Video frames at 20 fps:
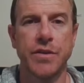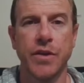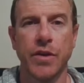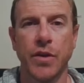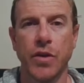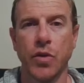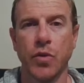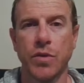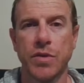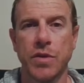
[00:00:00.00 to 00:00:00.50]
it
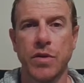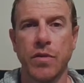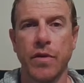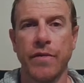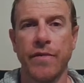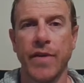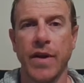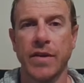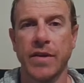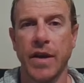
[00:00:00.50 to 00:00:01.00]
can also
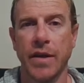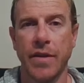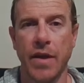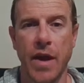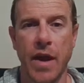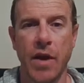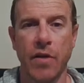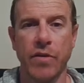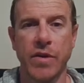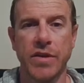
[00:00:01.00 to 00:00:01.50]
affect other
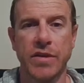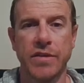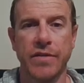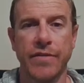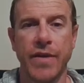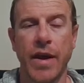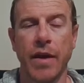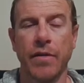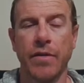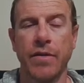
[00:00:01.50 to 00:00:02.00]
areas of
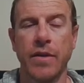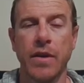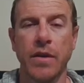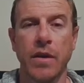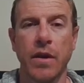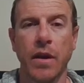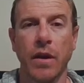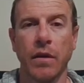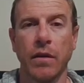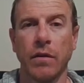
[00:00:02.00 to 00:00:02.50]
our
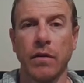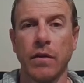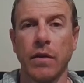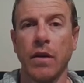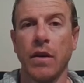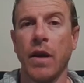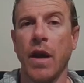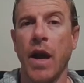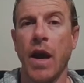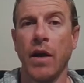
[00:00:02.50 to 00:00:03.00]
thinking,
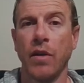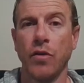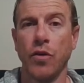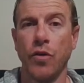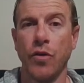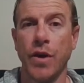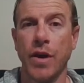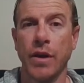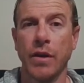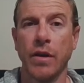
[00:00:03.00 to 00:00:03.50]
our
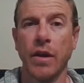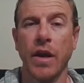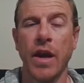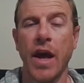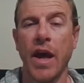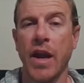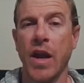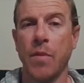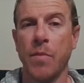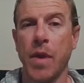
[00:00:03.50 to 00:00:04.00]
learning,
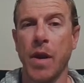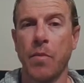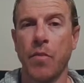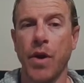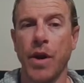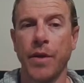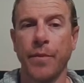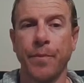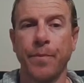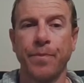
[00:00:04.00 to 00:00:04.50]
and our
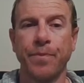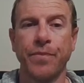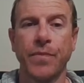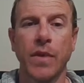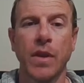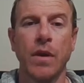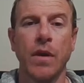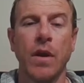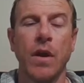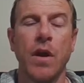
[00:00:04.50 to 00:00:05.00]
memory.
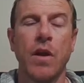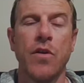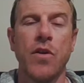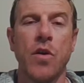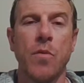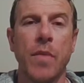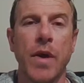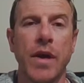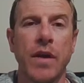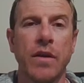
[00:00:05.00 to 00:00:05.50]
No
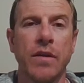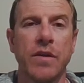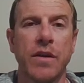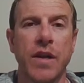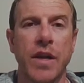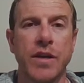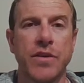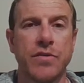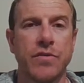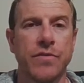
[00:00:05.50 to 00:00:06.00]
matter the
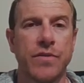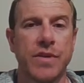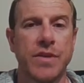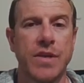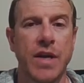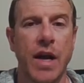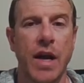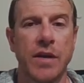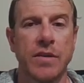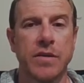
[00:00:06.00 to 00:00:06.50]
nature of the
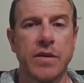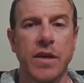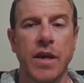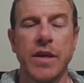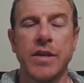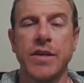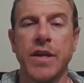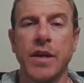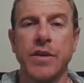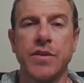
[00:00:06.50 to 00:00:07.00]
task,
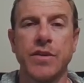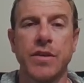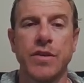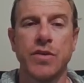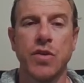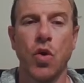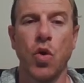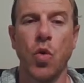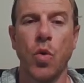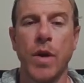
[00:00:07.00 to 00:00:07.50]
attention is
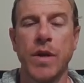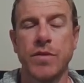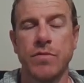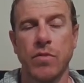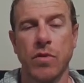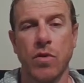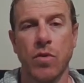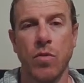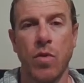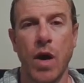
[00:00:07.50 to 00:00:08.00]
always
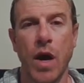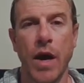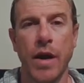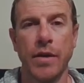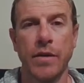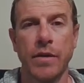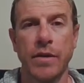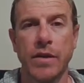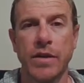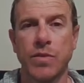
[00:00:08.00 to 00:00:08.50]
required.
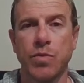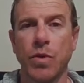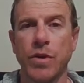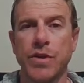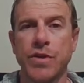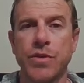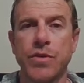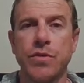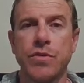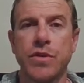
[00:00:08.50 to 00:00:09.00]
It's
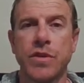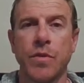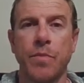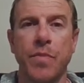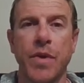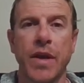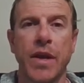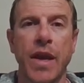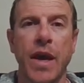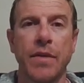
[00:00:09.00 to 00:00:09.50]
what's used to
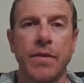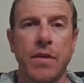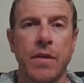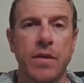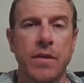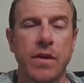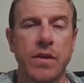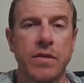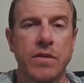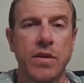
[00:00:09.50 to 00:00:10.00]
pick out the
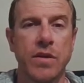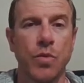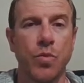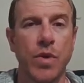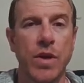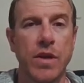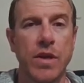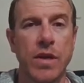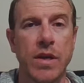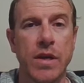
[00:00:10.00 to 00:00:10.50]
things that we
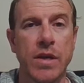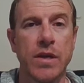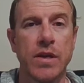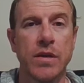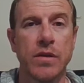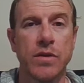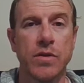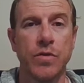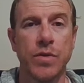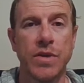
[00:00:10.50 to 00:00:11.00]
need
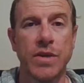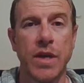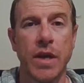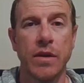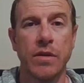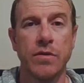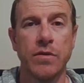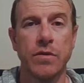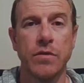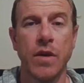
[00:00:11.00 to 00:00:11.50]
to attend
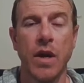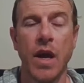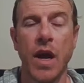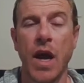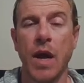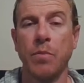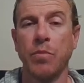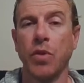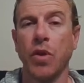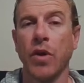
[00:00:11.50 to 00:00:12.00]
to
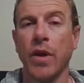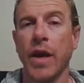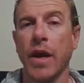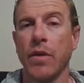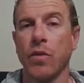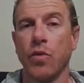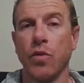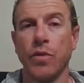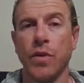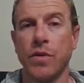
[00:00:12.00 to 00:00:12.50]
and block out
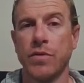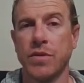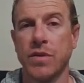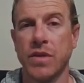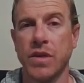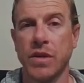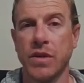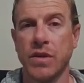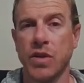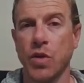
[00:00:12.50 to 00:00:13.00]
all those
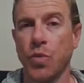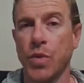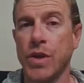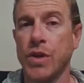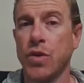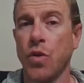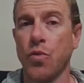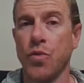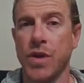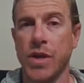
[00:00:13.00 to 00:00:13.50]
things that we
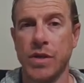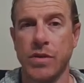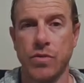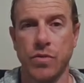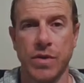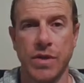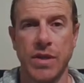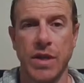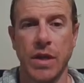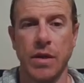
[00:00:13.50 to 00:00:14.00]
don't need to
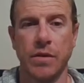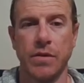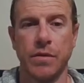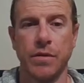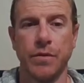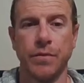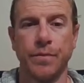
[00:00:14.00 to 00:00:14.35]
attend to.